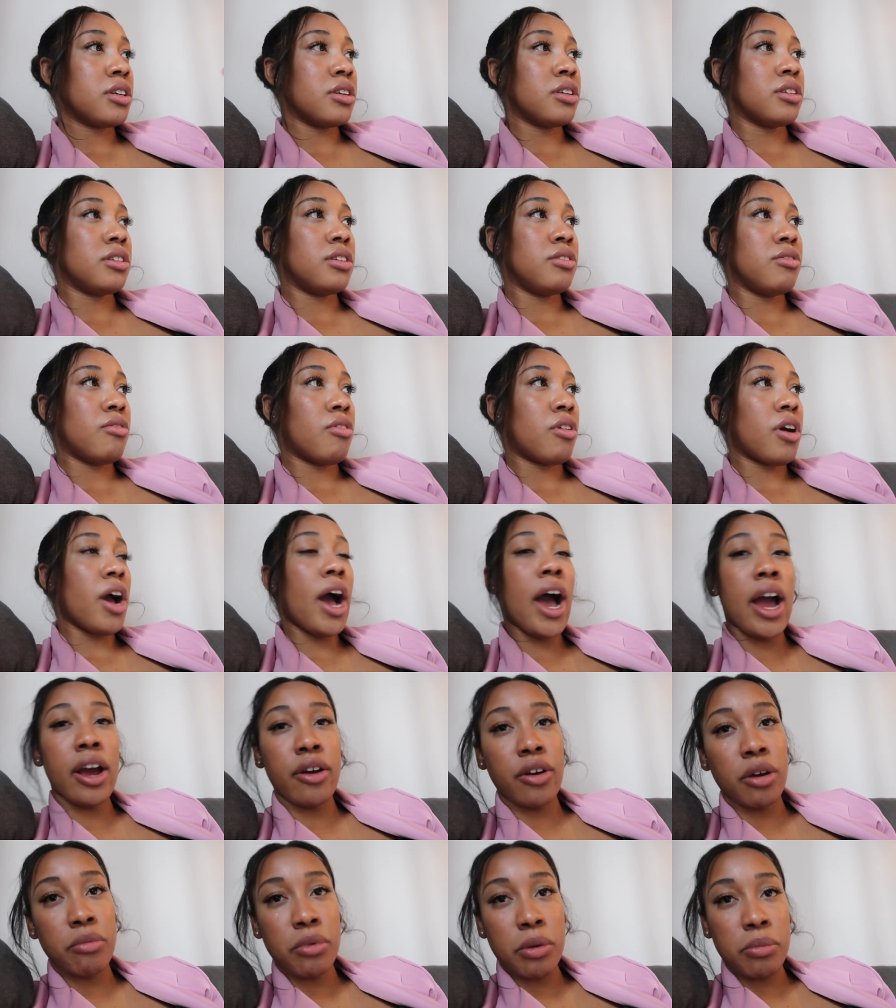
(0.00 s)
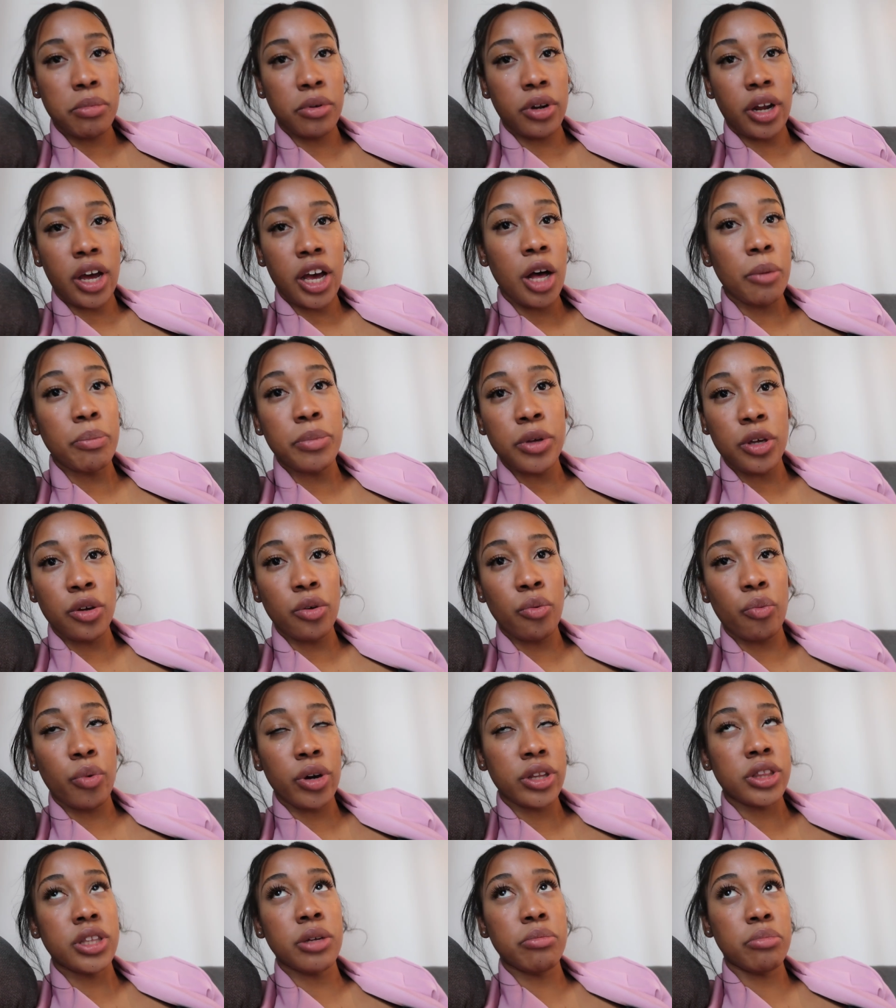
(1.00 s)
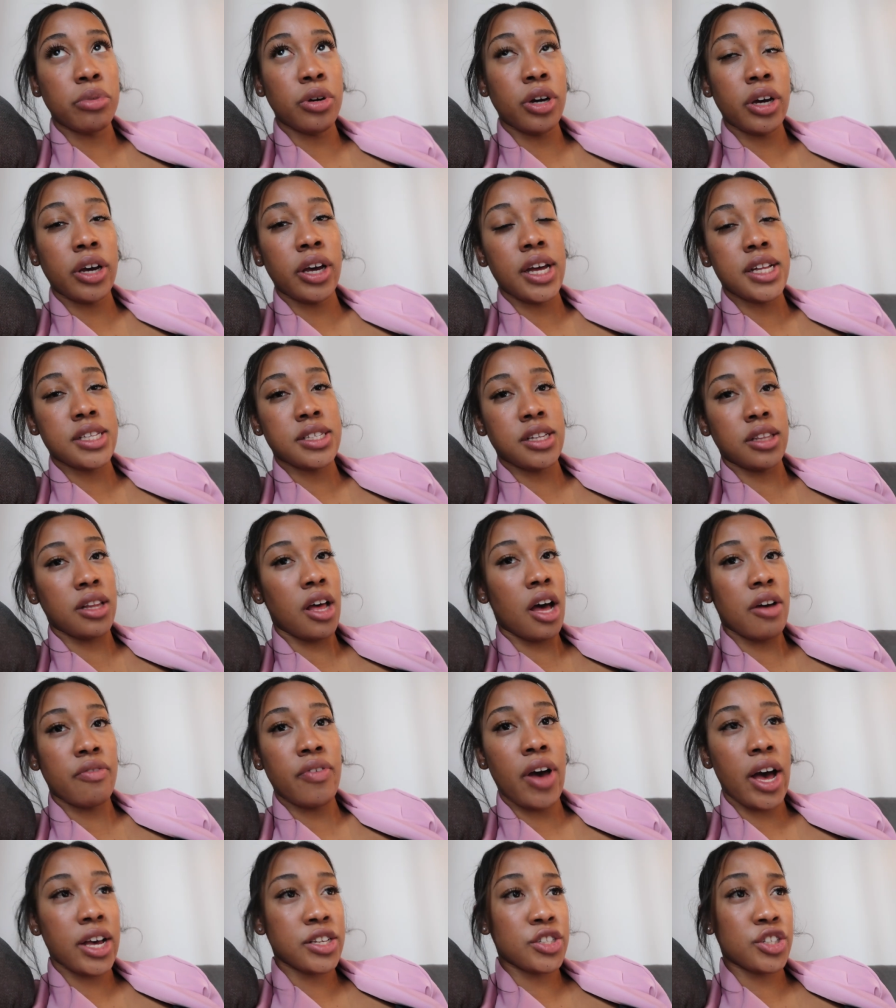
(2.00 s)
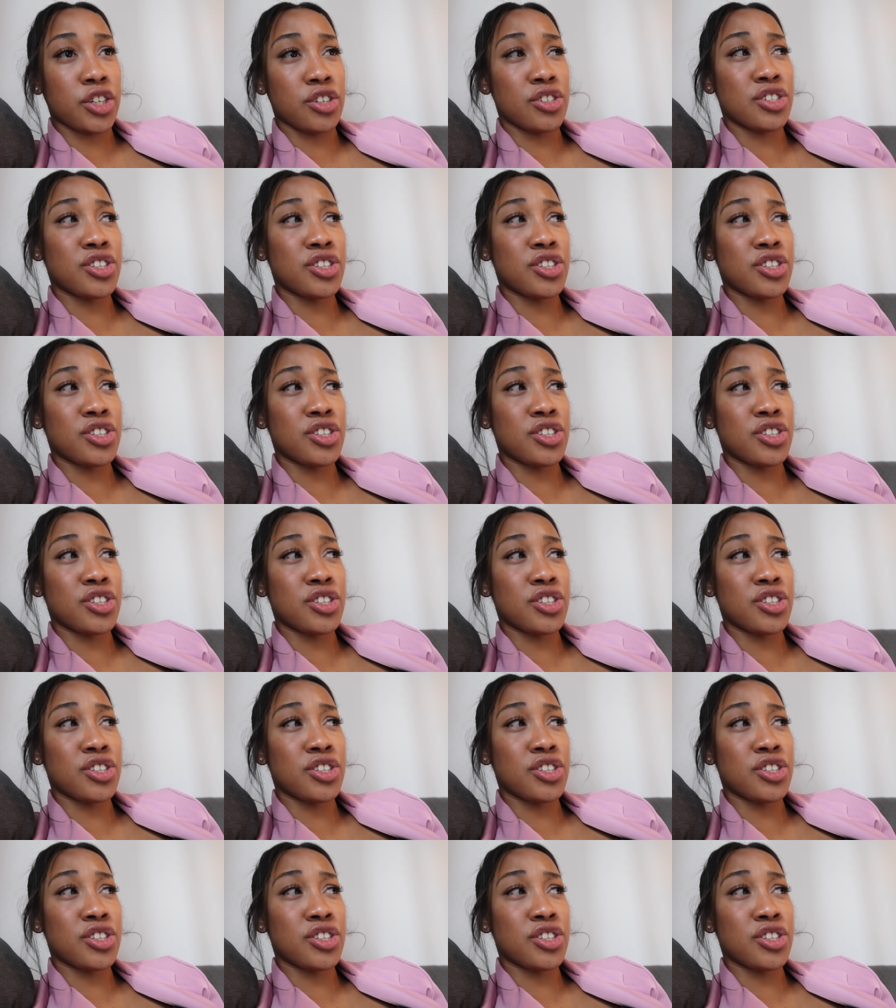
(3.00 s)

and you're hiring people to help you with the book, it's a lot faster.